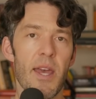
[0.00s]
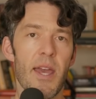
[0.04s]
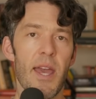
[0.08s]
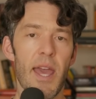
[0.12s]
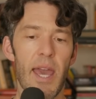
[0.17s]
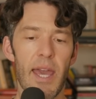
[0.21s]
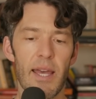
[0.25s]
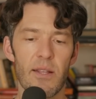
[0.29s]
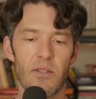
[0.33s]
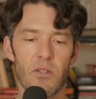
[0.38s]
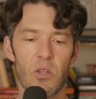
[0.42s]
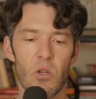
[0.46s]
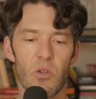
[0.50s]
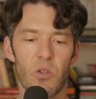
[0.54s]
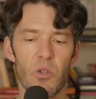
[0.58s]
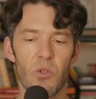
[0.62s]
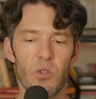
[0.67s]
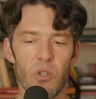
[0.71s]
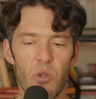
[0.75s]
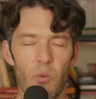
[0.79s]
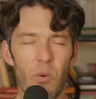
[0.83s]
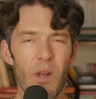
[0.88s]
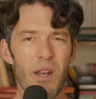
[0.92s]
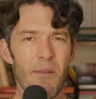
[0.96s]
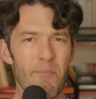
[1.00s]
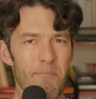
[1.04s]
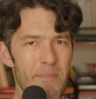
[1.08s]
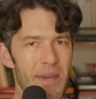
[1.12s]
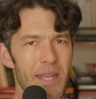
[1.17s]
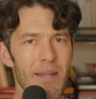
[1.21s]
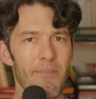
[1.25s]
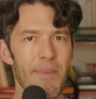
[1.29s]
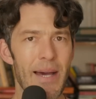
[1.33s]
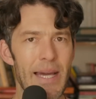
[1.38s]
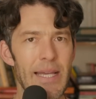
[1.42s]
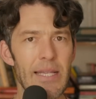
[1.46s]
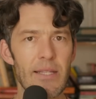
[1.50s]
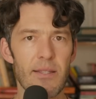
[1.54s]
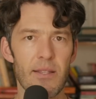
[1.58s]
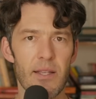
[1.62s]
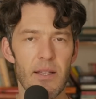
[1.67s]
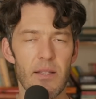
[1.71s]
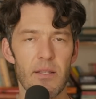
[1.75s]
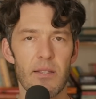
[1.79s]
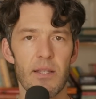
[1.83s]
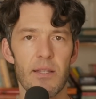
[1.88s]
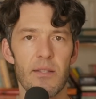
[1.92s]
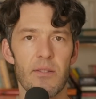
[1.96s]
And so you, you want to minimize
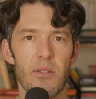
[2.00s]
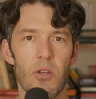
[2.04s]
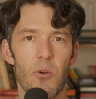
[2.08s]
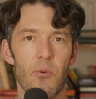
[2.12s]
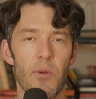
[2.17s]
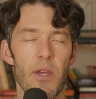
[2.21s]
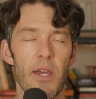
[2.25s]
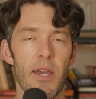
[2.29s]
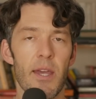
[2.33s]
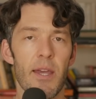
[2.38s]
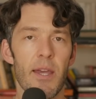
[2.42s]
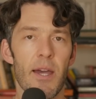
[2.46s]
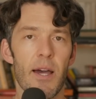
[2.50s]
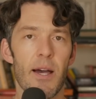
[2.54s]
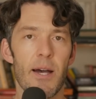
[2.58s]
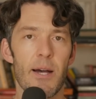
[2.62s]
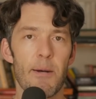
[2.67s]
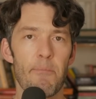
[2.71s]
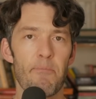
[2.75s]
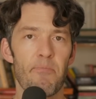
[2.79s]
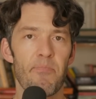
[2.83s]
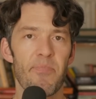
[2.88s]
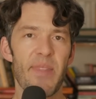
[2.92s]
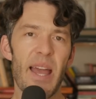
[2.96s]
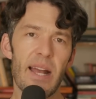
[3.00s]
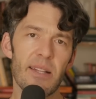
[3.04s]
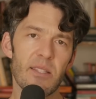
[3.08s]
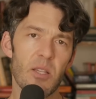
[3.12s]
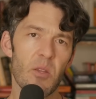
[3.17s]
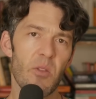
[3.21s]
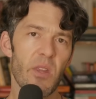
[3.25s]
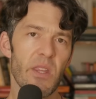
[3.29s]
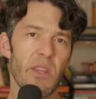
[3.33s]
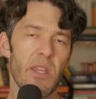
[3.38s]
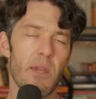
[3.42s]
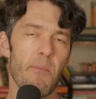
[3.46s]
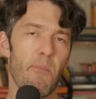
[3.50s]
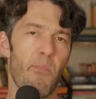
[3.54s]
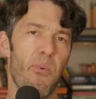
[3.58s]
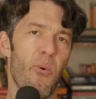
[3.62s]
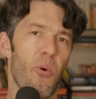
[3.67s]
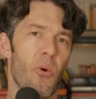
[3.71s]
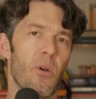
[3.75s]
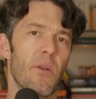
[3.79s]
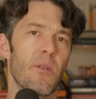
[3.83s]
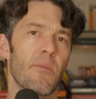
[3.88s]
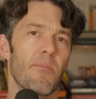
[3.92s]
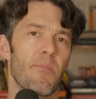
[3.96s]
this. And so um, that's, I think, the
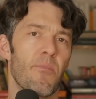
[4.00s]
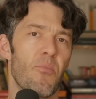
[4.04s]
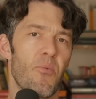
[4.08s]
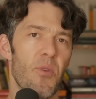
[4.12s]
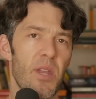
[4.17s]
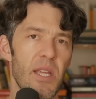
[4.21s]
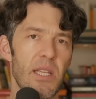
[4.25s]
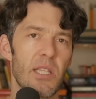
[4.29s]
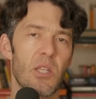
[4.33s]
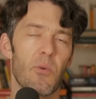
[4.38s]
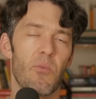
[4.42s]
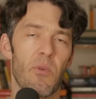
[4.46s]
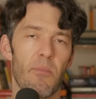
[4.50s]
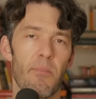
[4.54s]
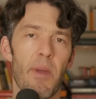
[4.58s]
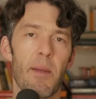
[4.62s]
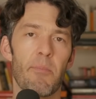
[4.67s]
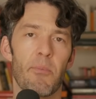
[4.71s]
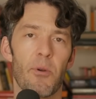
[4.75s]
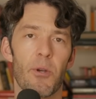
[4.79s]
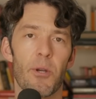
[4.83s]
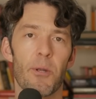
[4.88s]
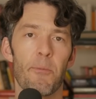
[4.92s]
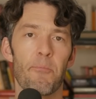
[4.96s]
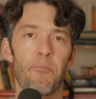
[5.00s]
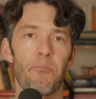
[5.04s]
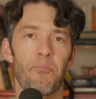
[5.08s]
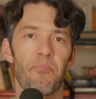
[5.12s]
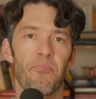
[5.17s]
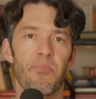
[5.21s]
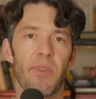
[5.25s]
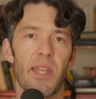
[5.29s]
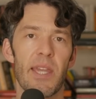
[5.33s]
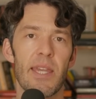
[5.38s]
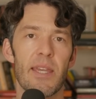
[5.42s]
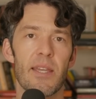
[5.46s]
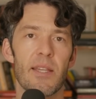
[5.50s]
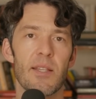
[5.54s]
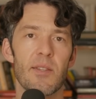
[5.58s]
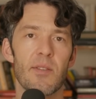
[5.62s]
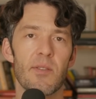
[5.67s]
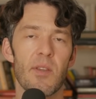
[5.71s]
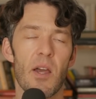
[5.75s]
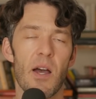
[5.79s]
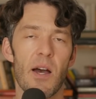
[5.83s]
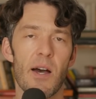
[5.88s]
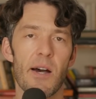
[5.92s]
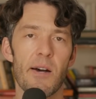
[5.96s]
important thing to remember is
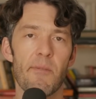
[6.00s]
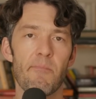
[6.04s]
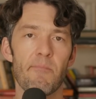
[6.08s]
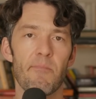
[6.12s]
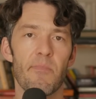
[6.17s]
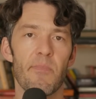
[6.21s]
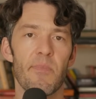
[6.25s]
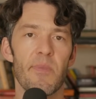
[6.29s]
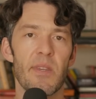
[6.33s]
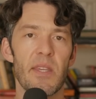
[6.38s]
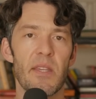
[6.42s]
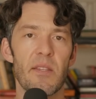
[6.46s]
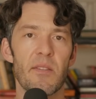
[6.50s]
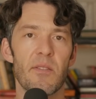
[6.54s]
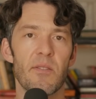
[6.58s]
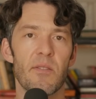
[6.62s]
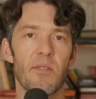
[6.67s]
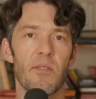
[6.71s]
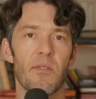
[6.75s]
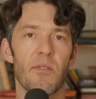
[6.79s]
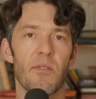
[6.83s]
um, these